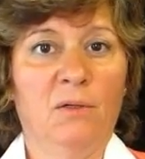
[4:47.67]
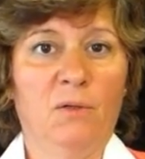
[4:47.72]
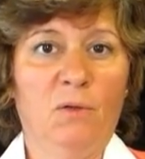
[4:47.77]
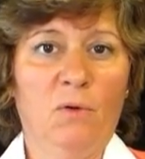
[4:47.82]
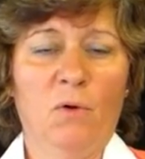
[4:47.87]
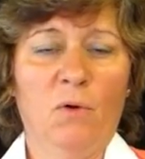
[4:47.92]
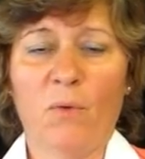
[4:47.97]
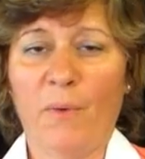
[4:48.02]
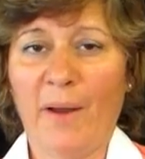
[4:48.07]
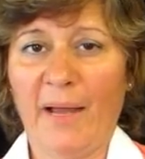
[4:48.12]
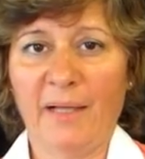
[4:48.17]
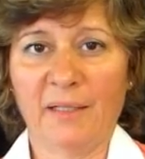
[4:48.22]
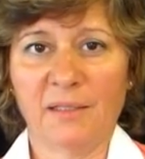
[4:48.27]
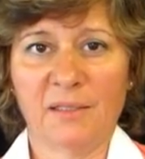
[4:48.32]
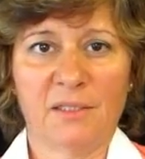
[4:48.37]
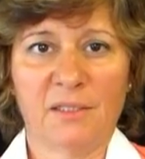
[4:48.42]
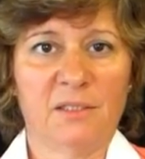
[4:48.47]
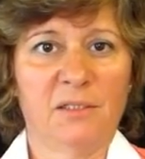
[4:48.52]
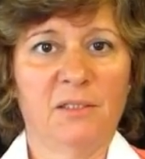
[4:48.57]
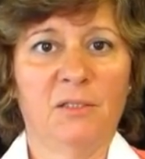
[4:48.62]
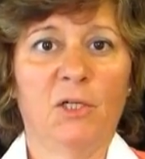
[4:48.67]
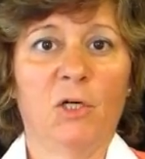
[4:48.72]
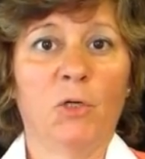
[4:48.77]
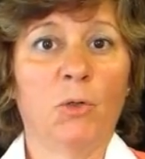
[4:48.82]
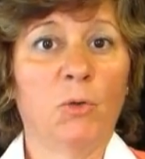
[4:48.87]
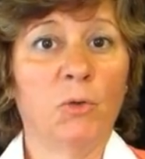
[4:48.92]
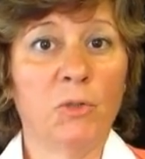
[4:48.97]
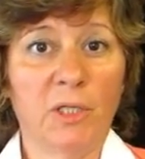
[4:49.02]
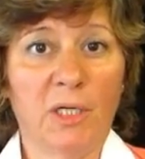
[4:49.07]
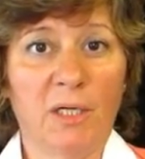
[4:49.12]
or rats,
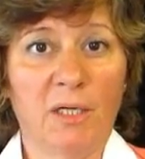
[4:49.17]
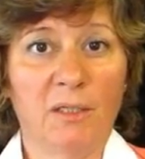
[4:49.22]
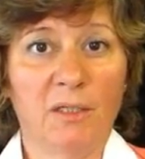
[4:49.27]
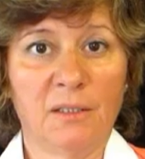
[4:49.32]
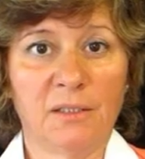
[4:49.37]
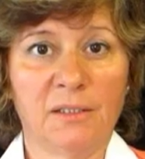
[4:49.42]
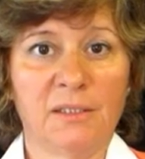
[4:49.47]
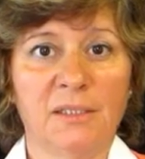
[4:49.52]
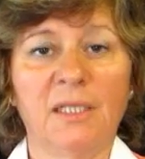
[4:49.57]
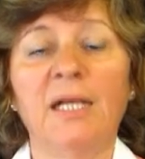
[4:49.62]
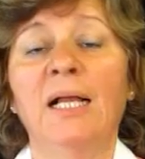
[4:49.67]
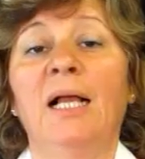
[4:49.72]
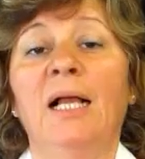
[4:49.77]
or dogs,